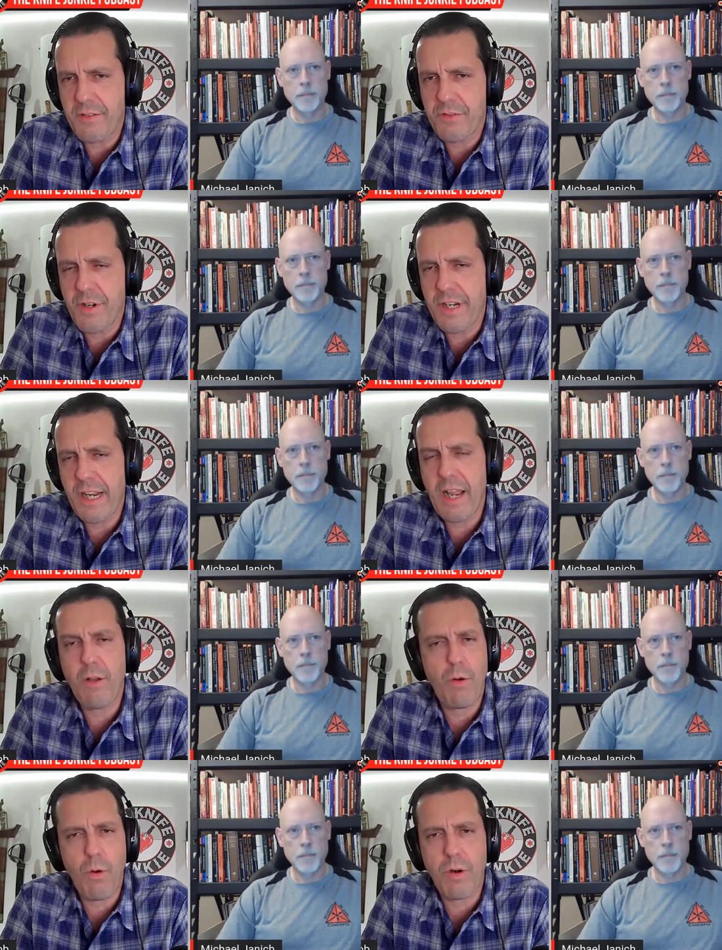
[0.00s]
Speaker 1: of training
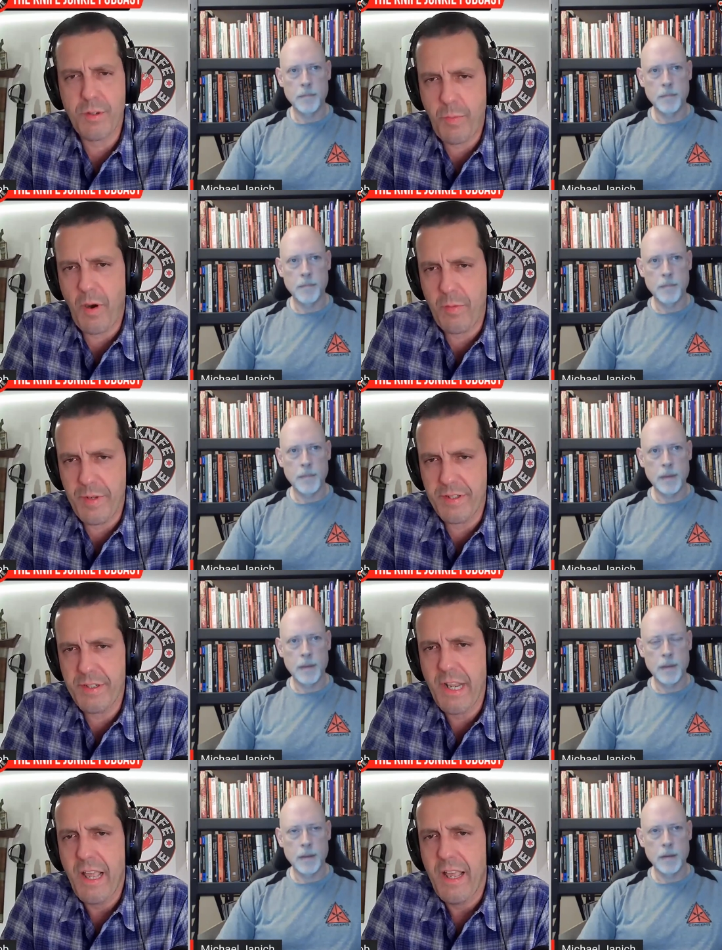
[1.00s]
out, or
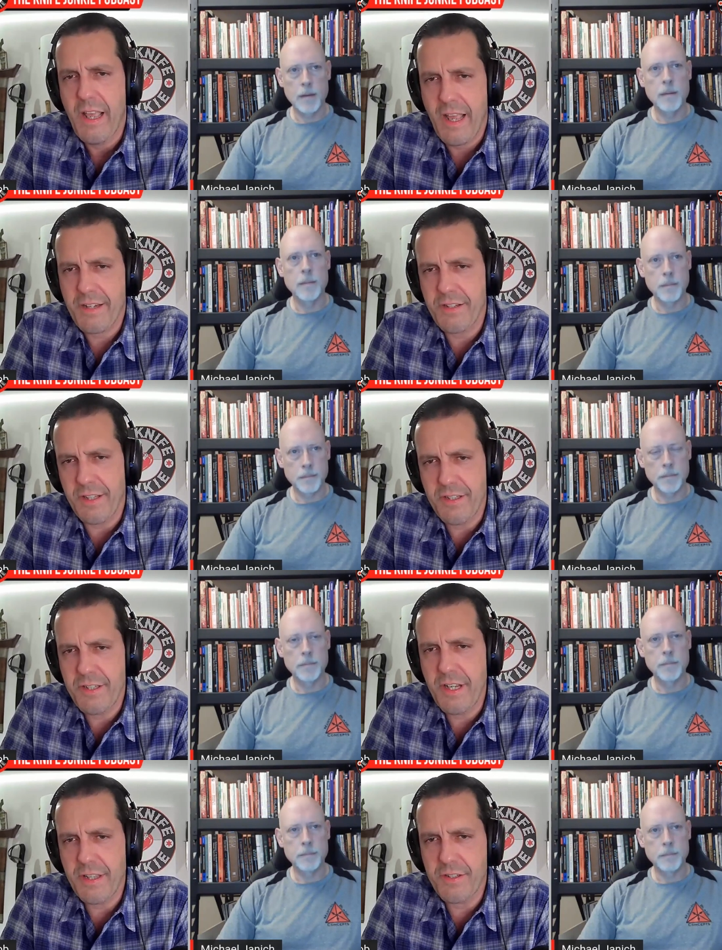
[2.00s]
departments actually
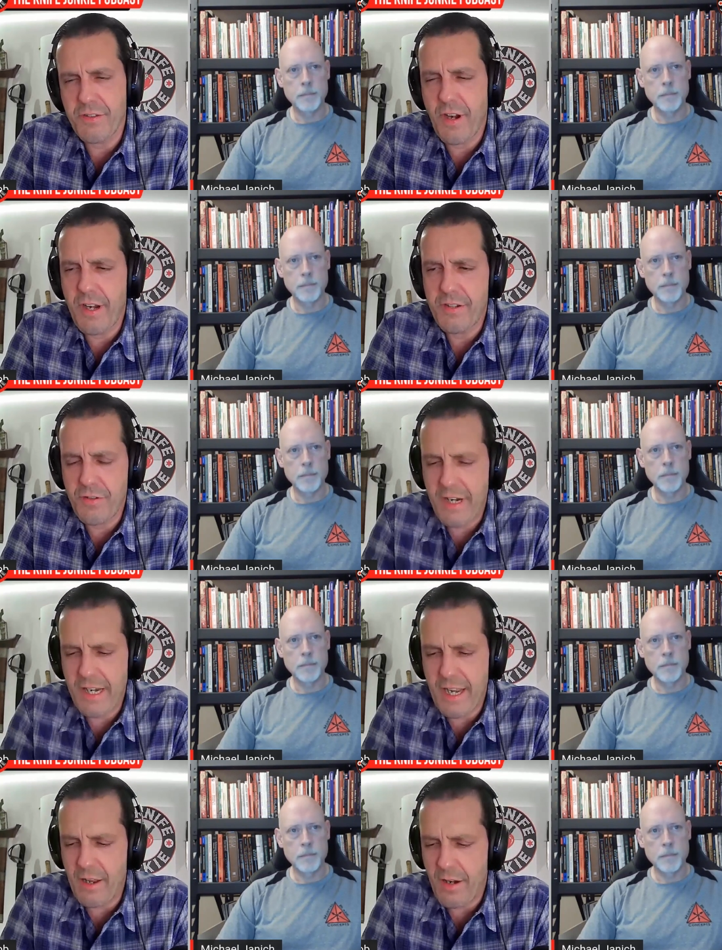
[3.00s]
seek this
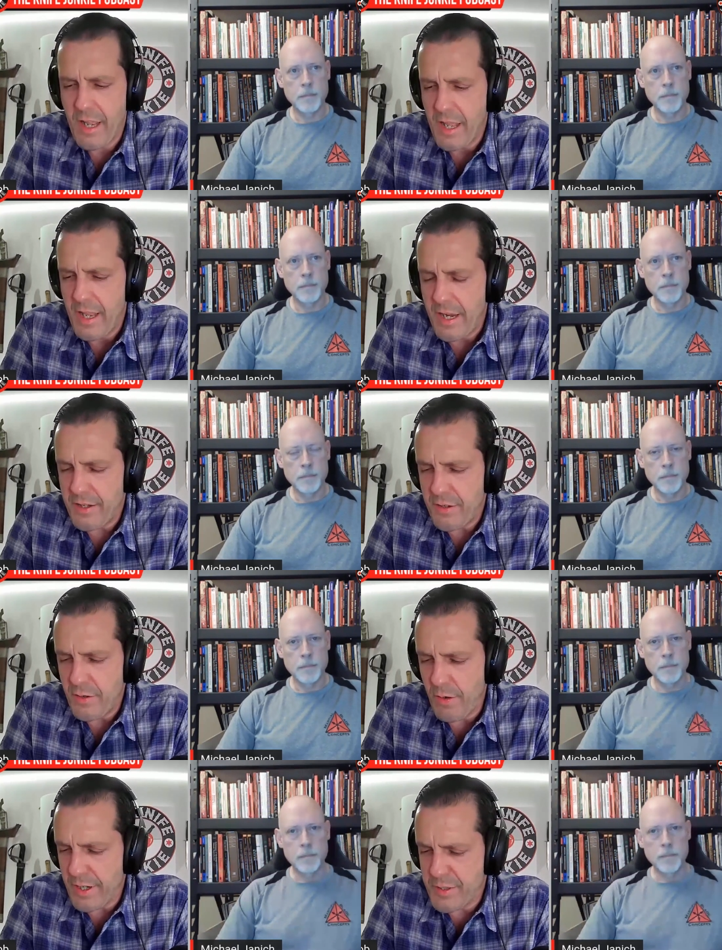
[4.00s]
training out. In
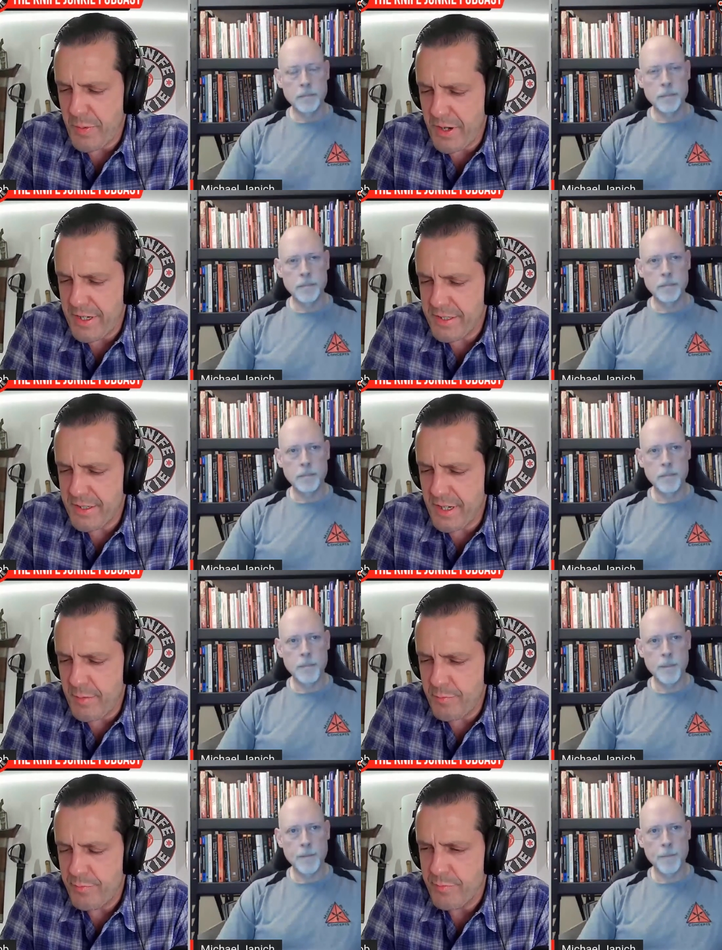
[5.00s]
your experience,
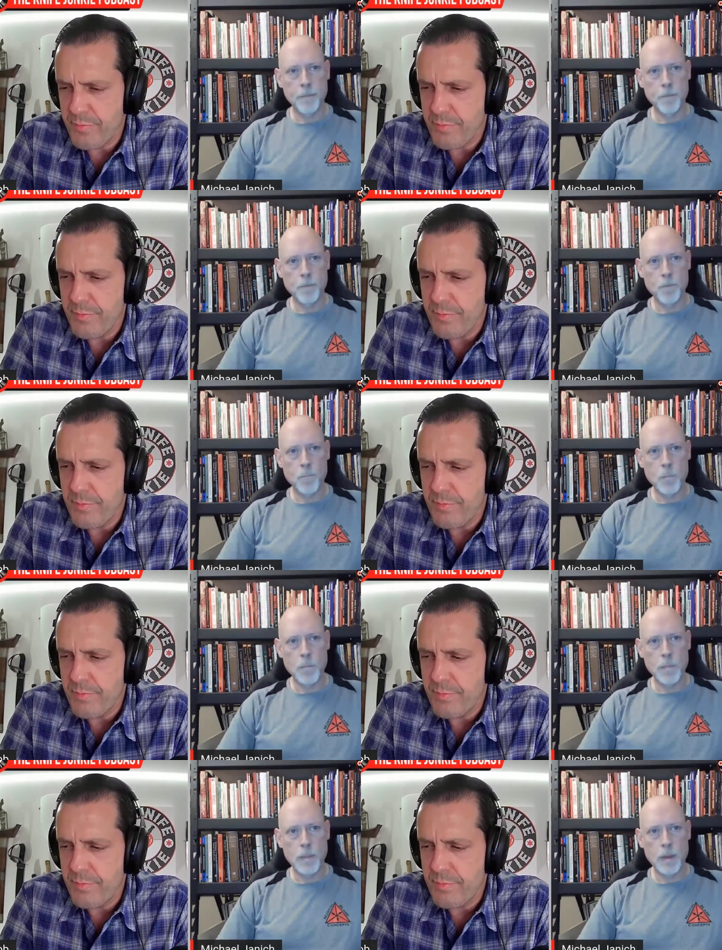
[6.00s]

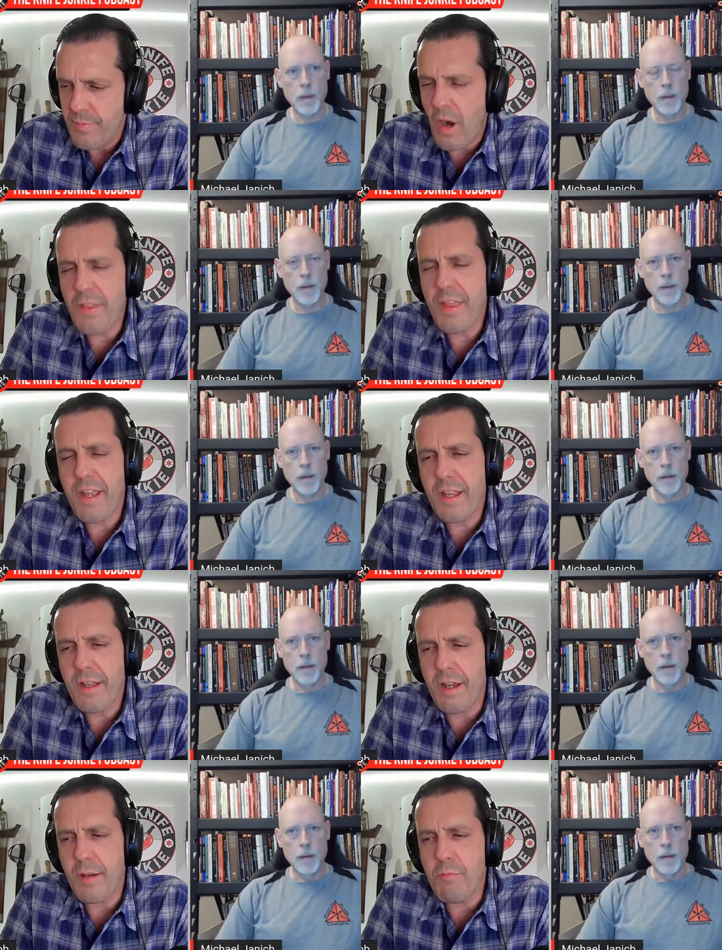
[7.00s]
are they
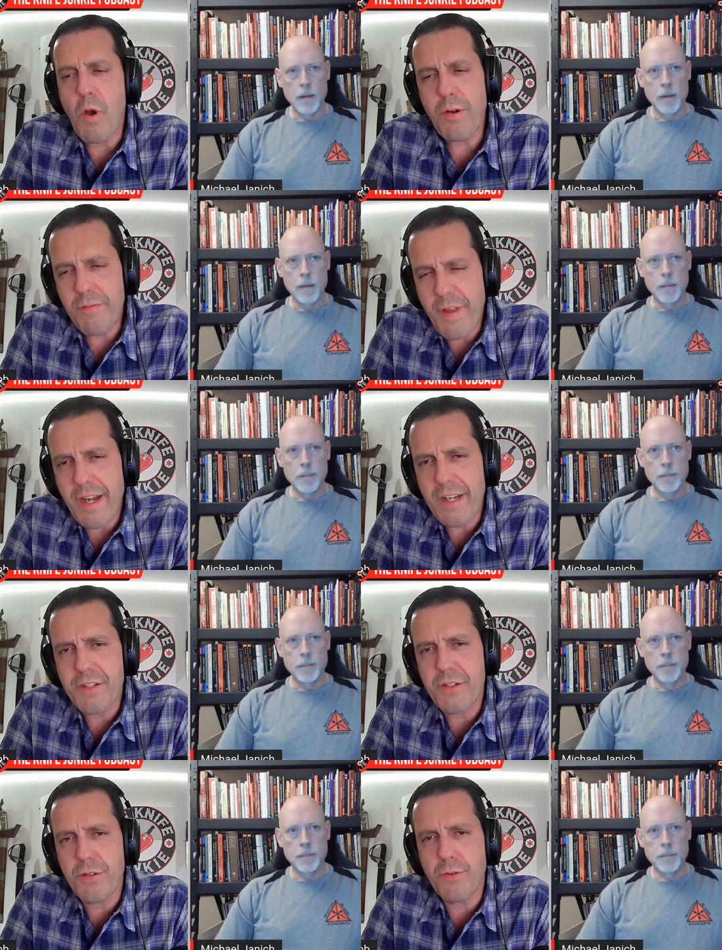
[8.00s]

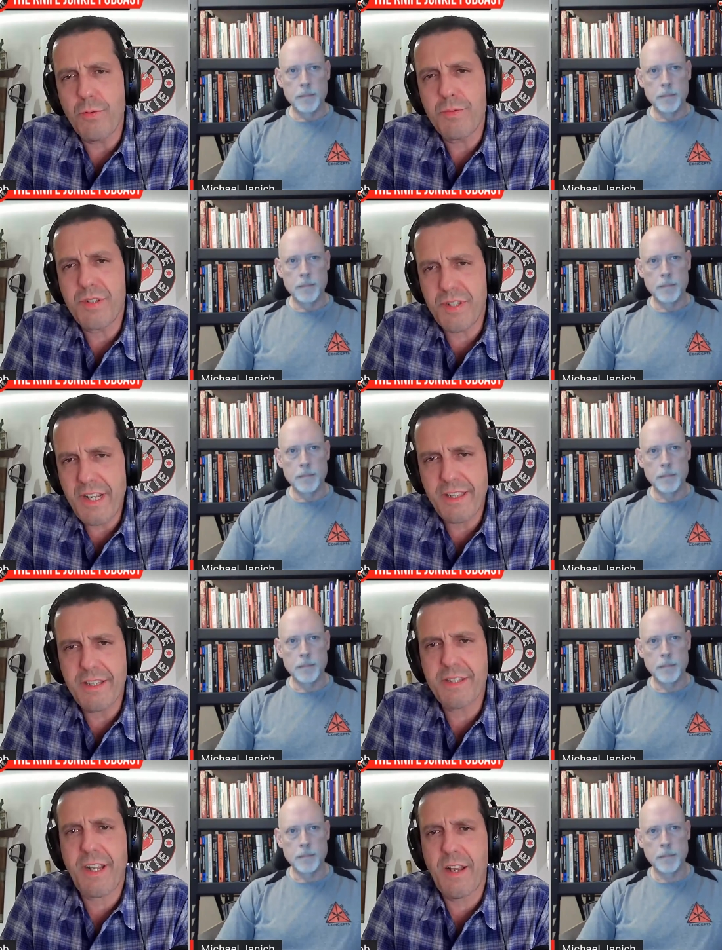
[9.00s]
motivated to seek
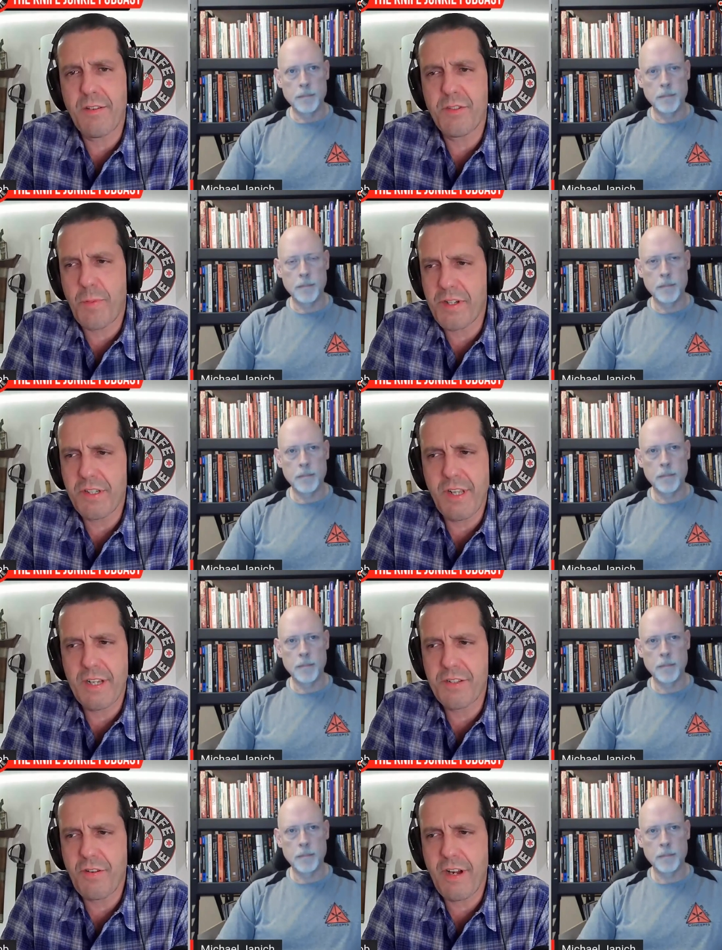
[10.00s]
this kind of
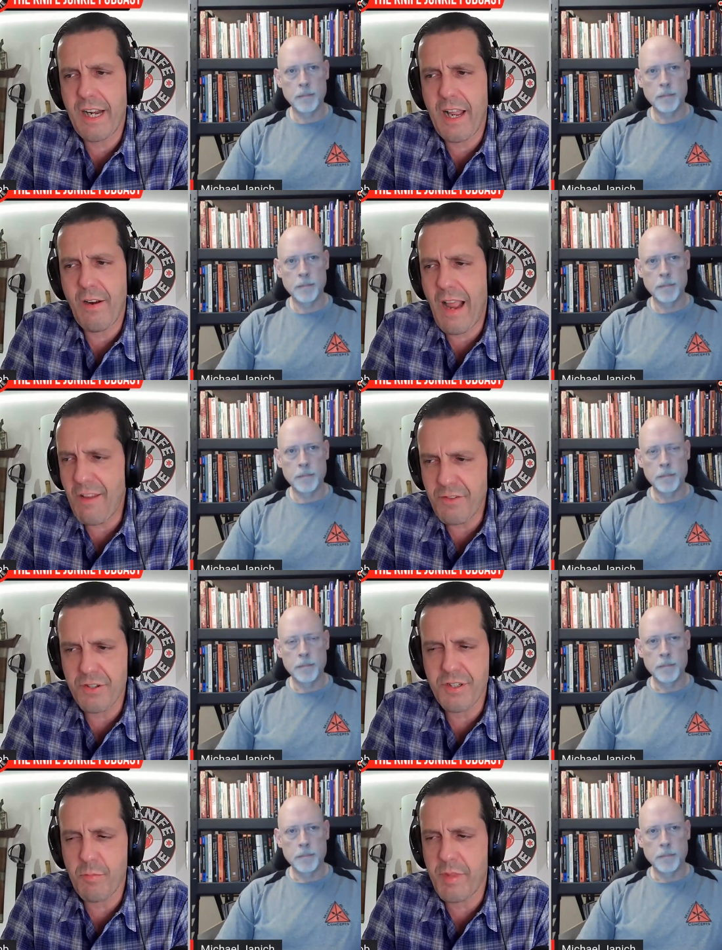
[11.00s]
specialized training out
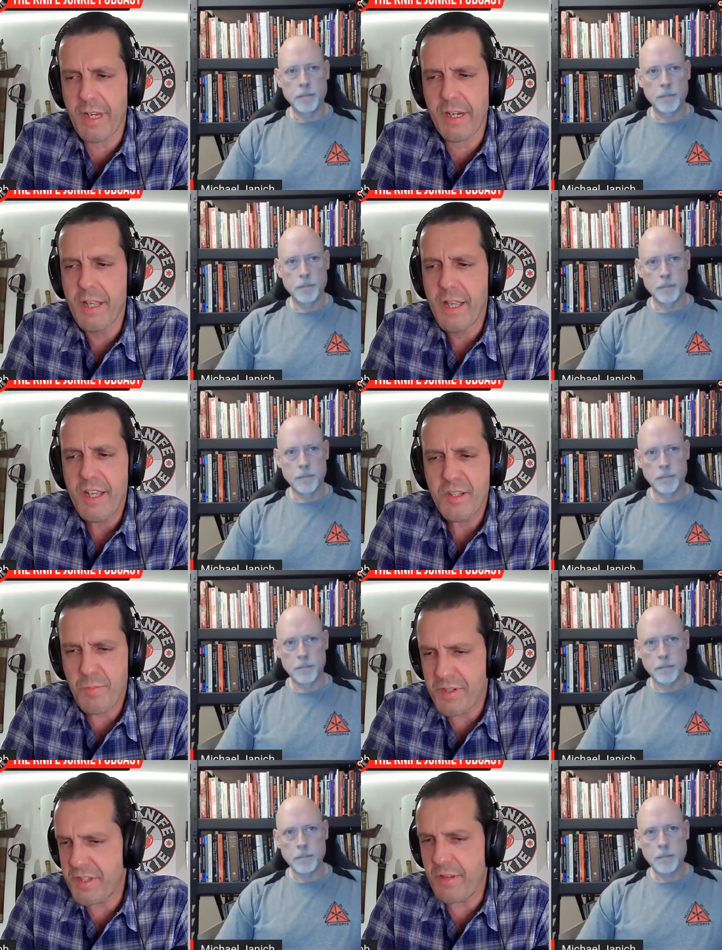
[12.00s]
after something
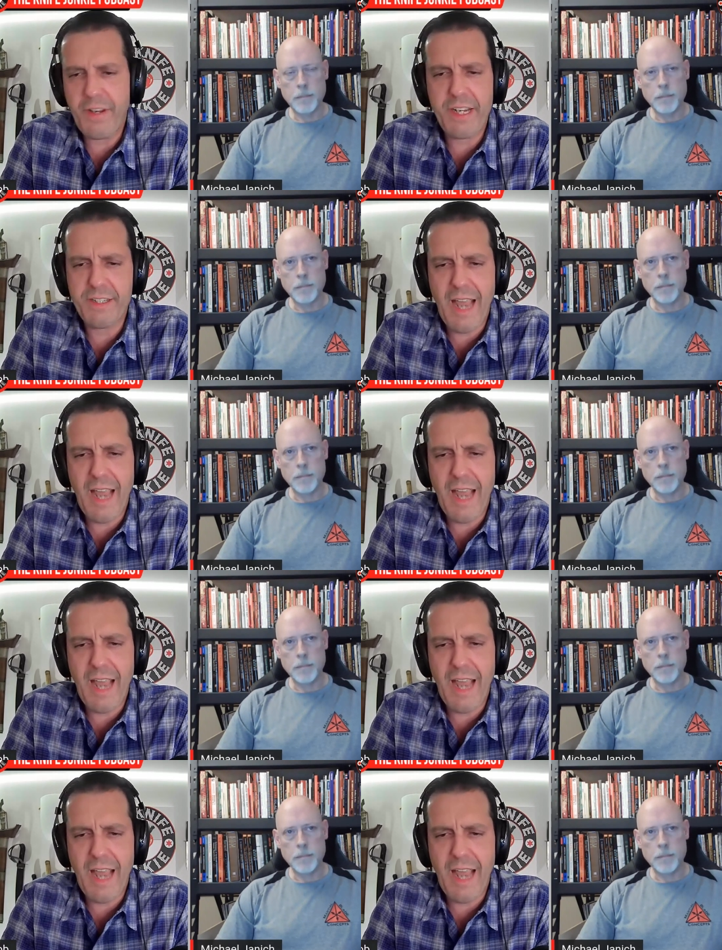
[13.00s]
specific has